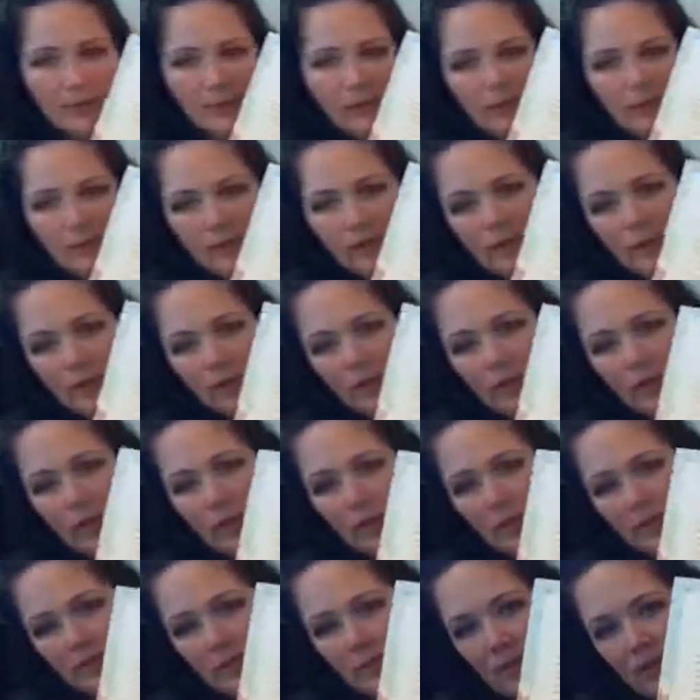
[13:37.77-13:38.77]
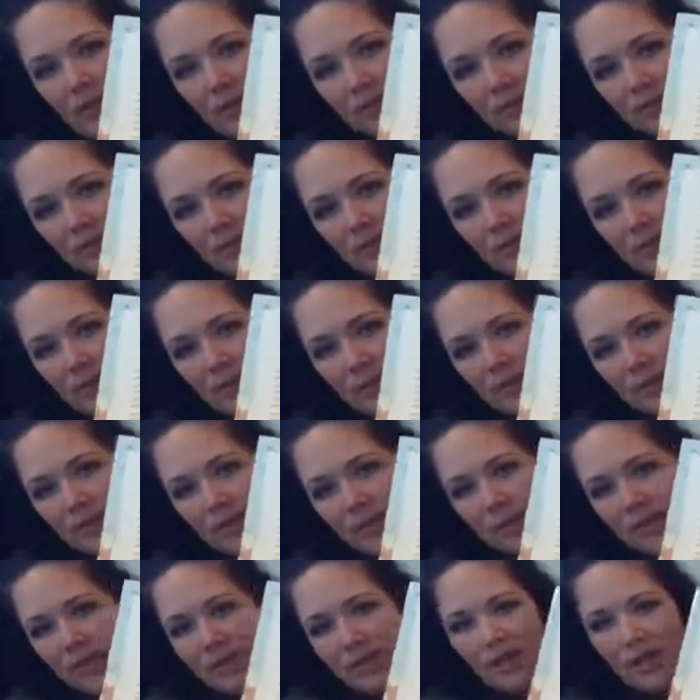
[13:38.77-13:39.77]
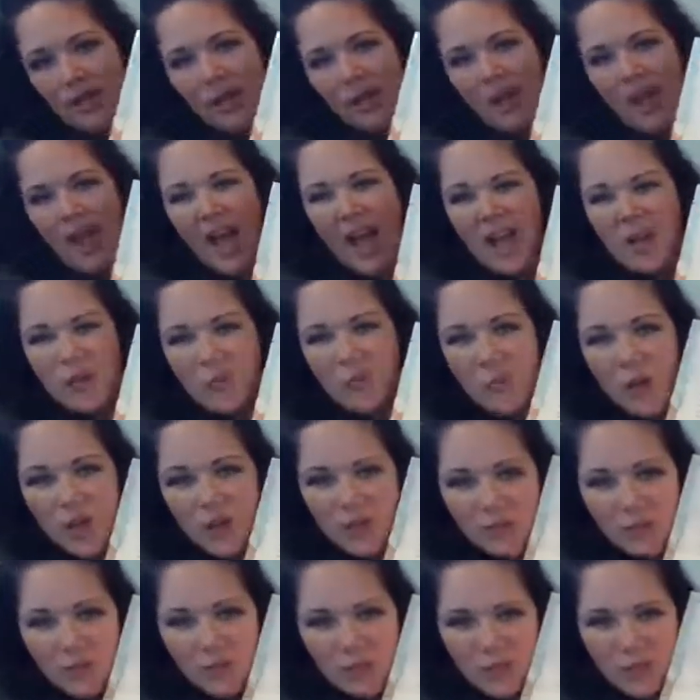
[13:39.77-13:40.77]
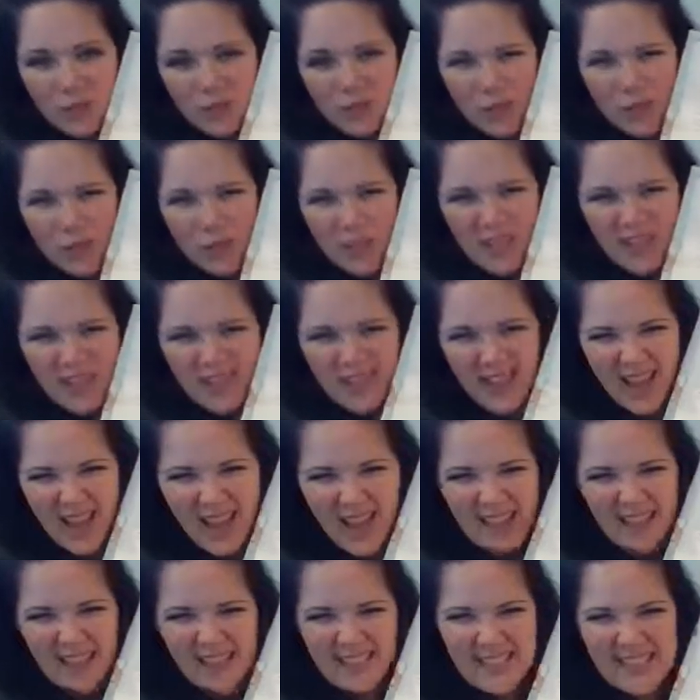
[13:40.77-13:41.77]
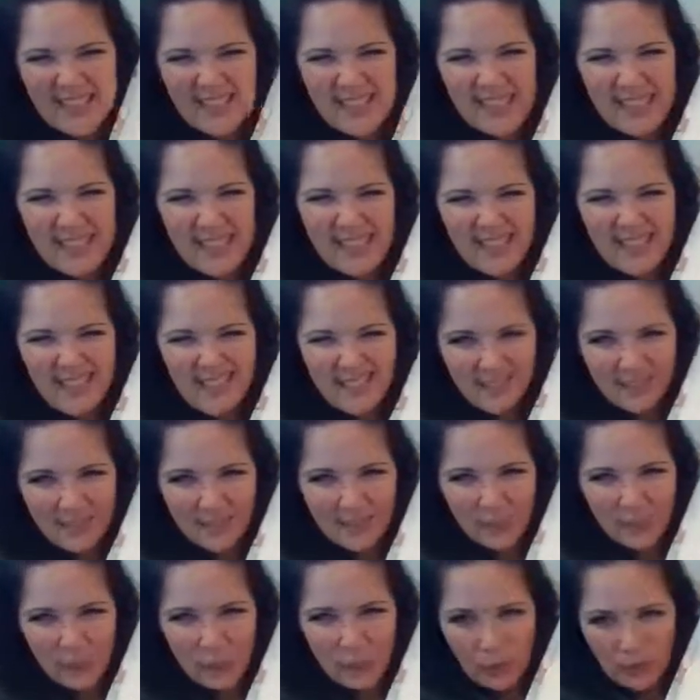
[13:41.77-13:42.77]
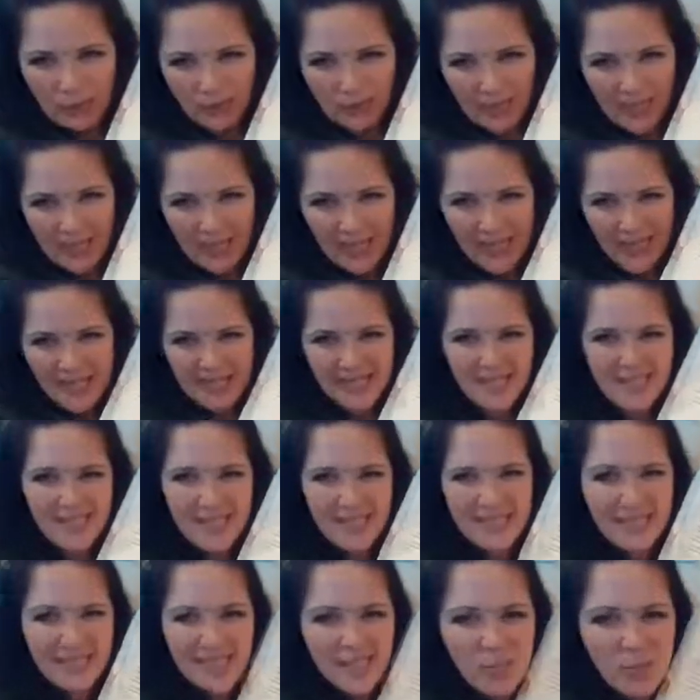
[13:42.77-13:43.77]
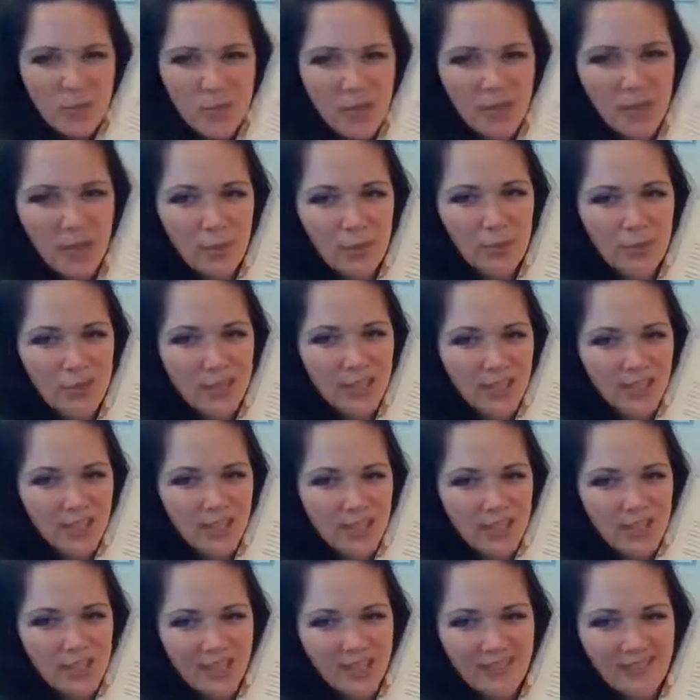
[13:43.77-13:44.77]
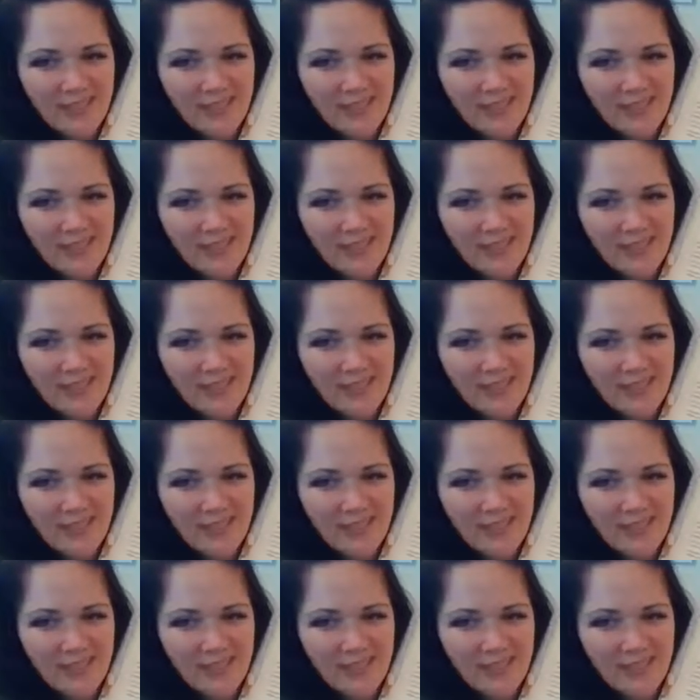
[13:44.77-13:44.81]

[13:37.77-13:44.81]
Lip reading: Look at all of that trash. I wonder what Sophia's idea is. Do you have any ideas? Can you make a prediction?